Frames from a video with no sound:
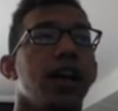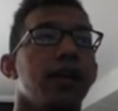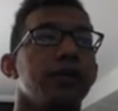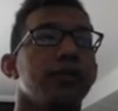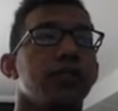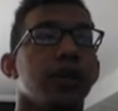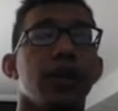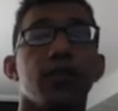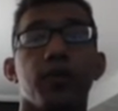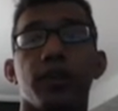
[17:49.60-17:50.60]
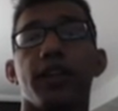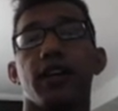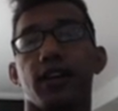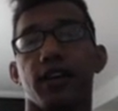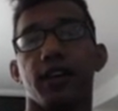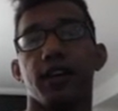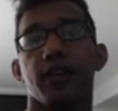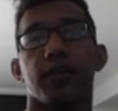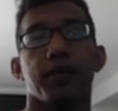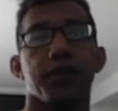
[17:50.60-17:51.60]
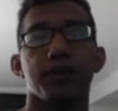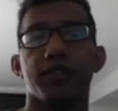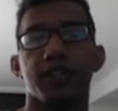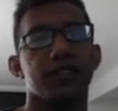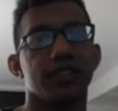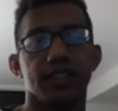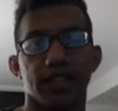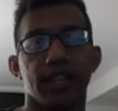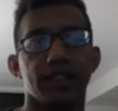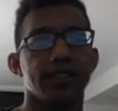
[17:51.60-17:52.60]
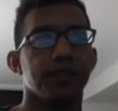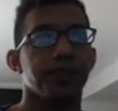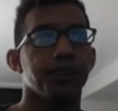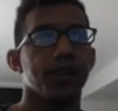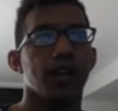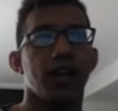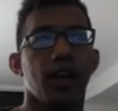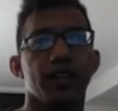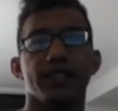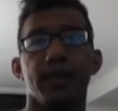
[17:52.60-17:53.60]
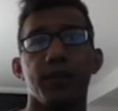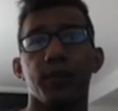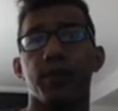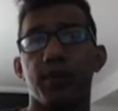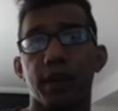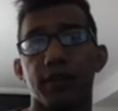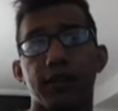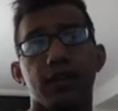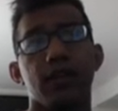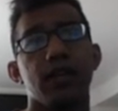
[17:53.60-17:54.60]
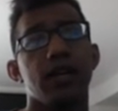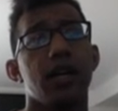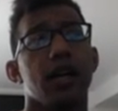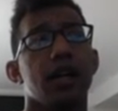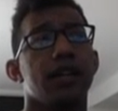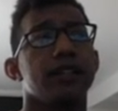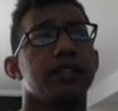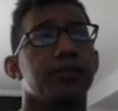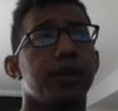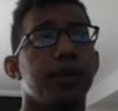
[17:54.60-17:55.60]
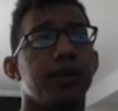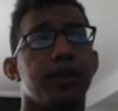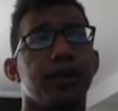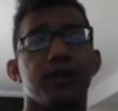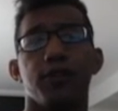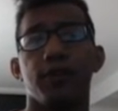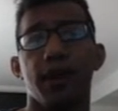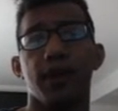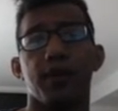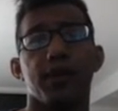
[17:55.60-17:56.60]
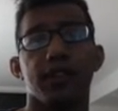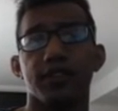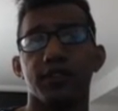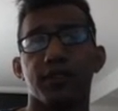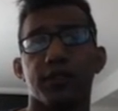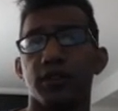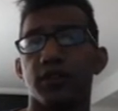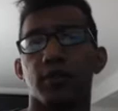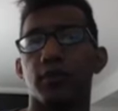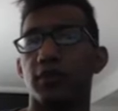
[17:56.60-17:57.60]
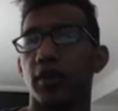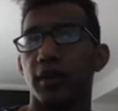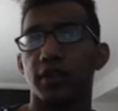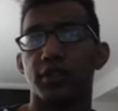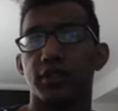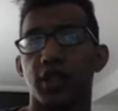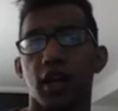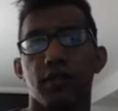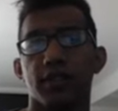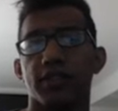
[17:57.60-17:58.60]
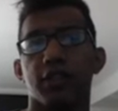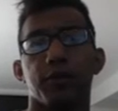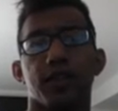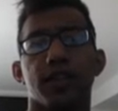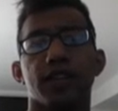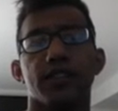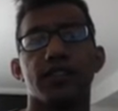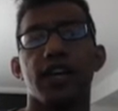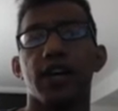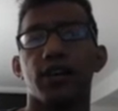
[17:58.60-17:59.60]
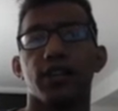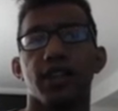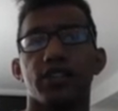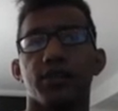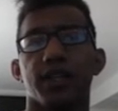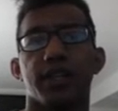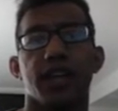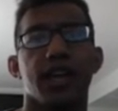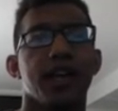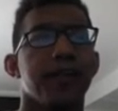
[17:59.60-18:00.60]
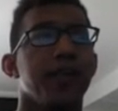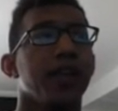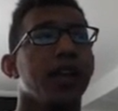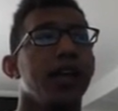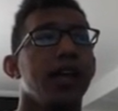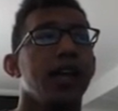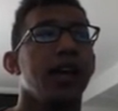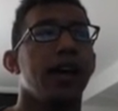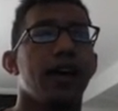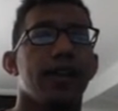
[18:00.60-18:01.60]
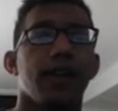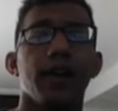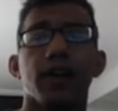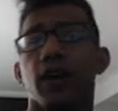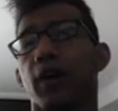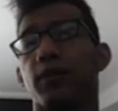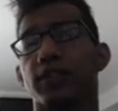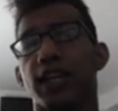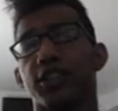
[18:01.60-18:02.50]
So I never bought that card in, but it was there just in case. The same thing with Bedivere. So Bedivere, 2 mana, when it enters the field, remove target Resonator with 1,000 attack or less from the game. That card was actually